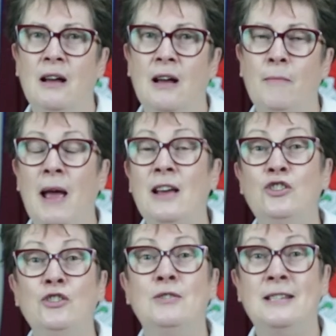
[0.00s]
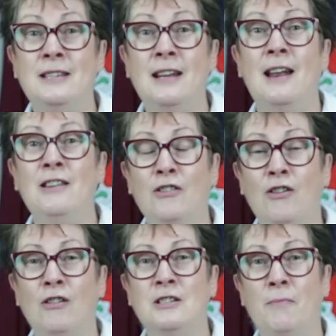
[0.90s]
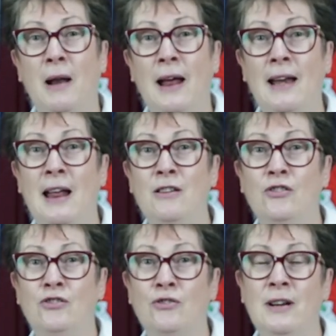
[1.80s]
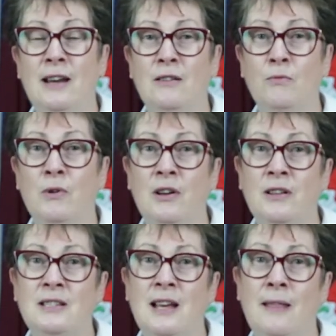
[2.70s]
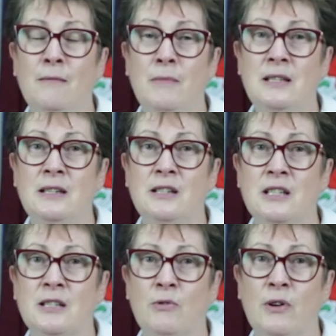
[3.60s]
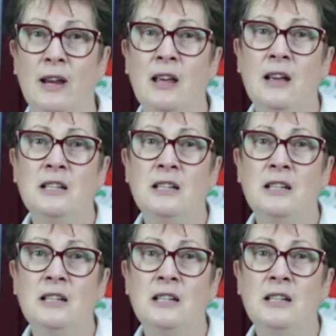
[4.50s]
um, as you sit and you contemplate and you join in the words and the message this morning.